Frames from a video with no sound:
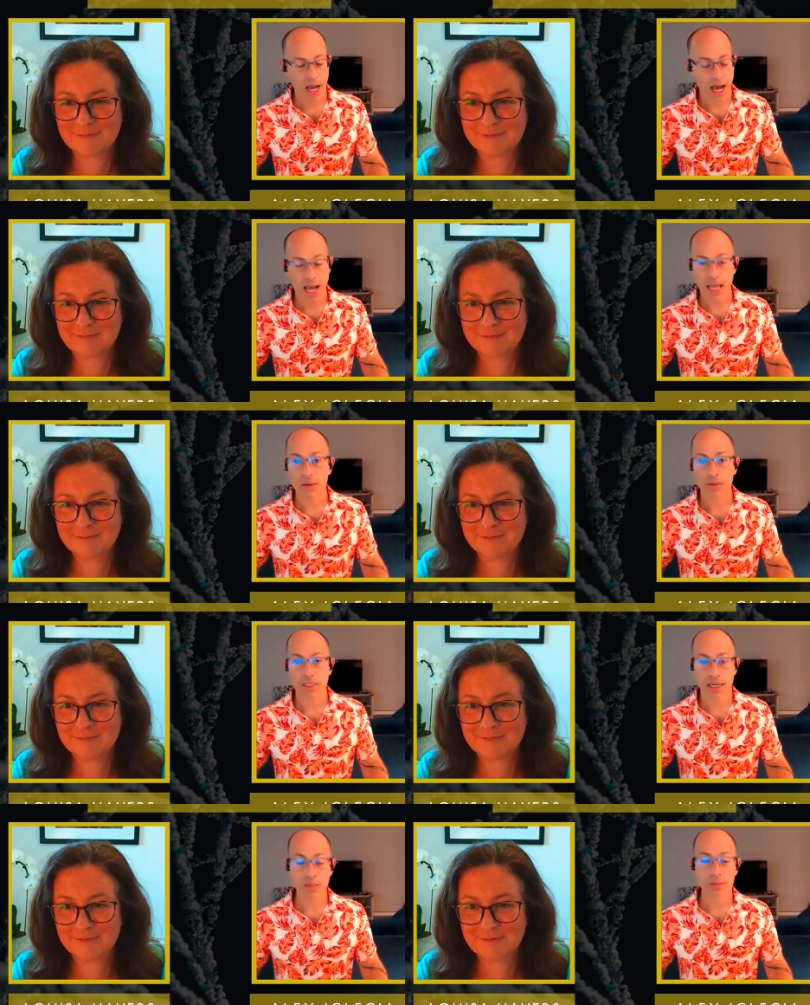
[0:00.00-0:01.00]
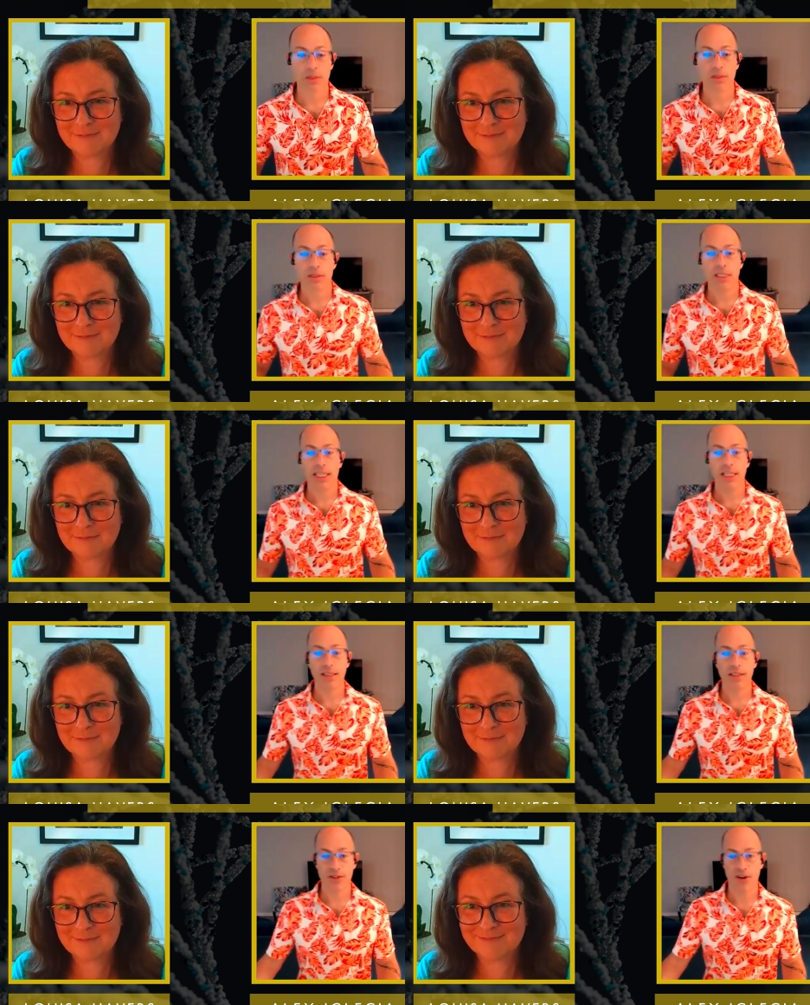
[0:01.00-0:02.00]
Speaker 1: I was terrible
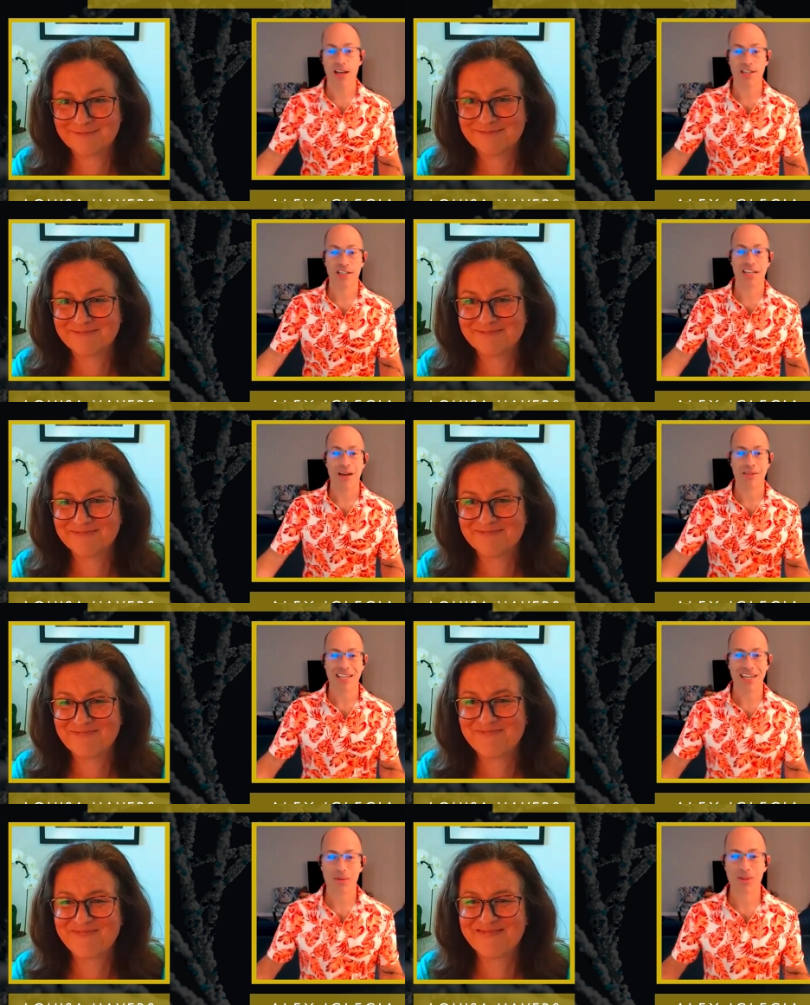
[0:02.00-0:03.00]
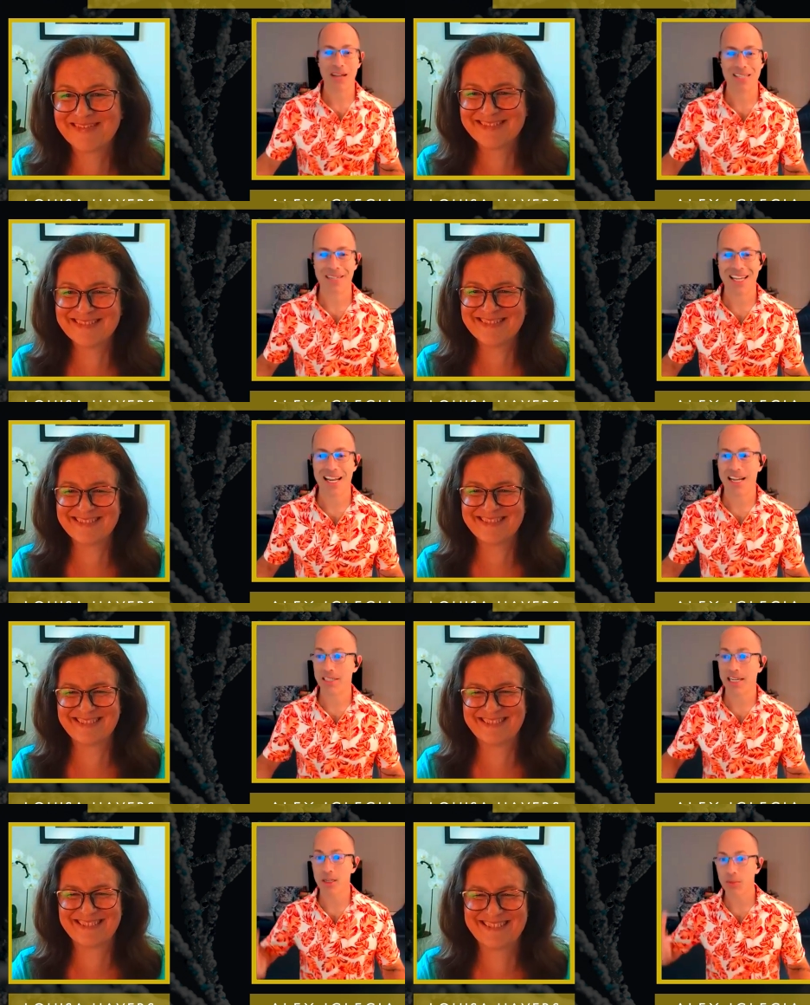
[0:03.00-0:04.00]
in the garage. I was terrible as a mechanic. I
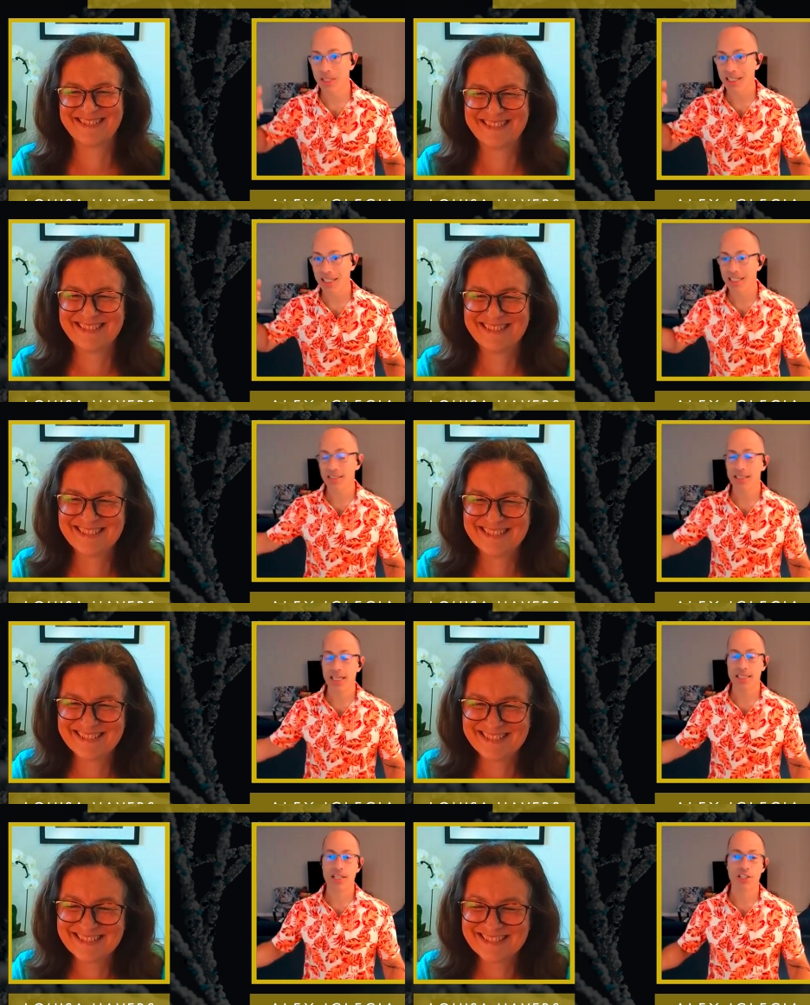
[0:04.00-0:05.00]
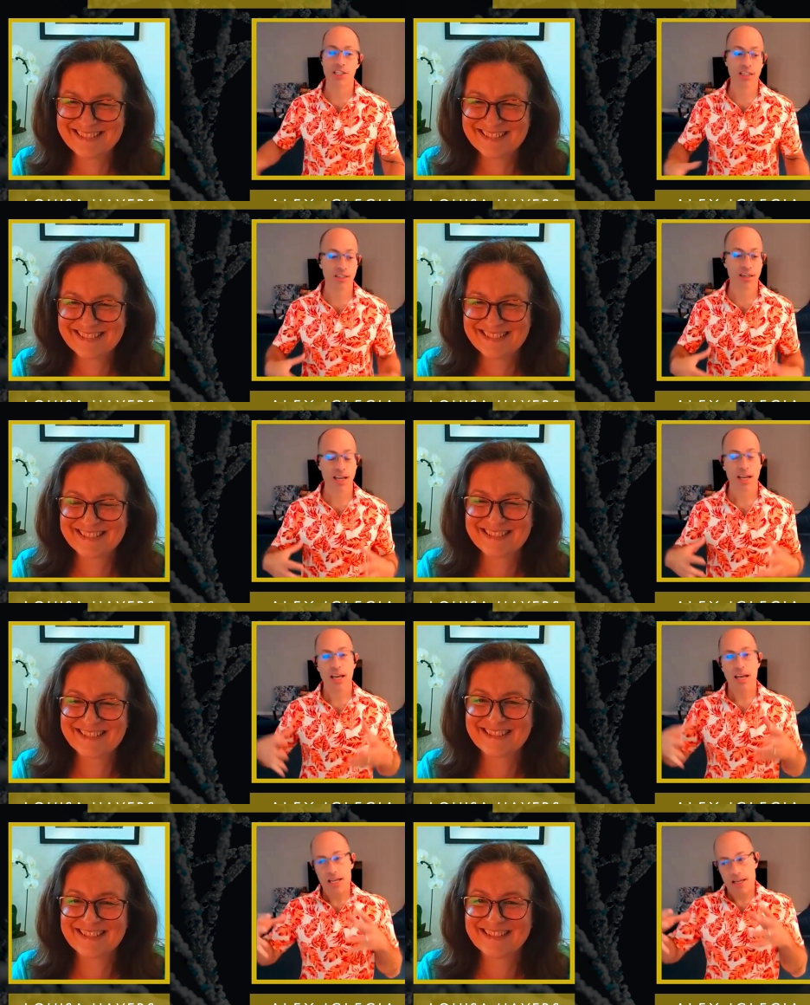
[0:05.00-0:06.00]
was terrible as an engineer
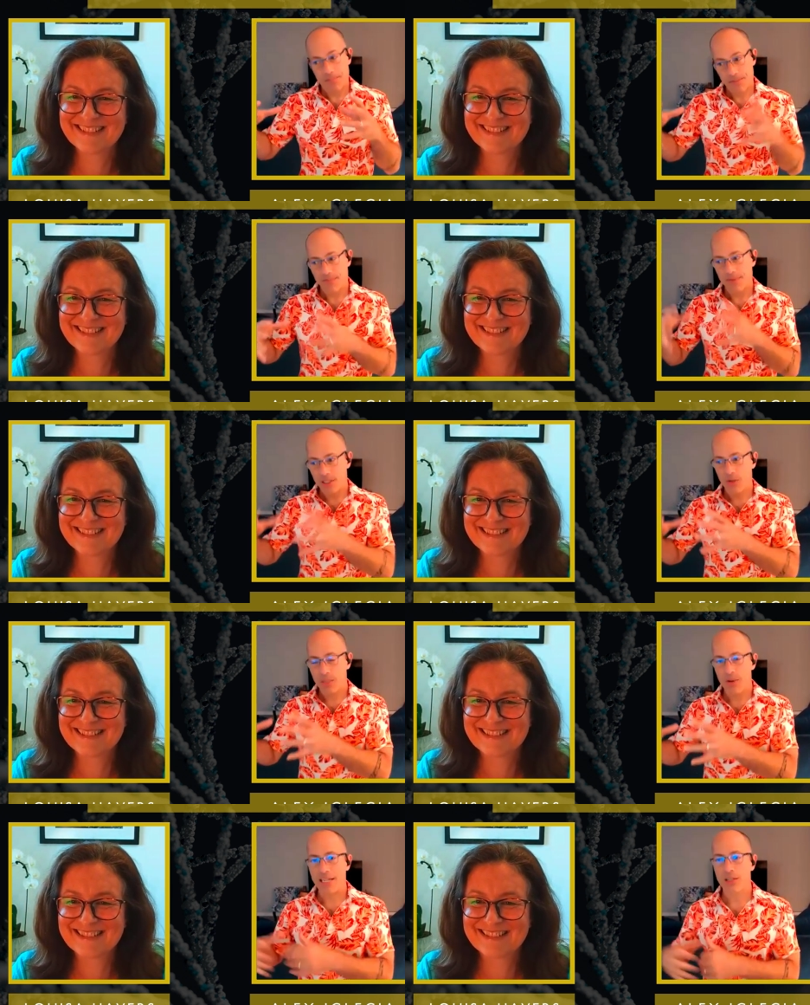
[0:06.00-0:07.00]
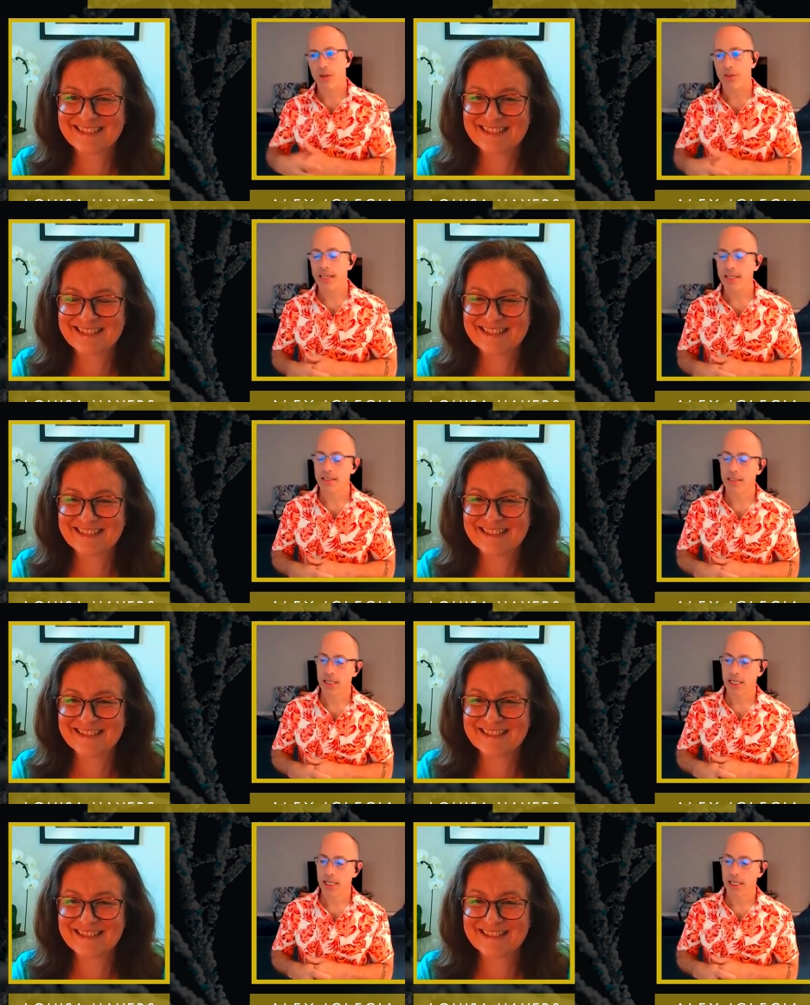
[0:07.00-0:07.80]
doing the practical things.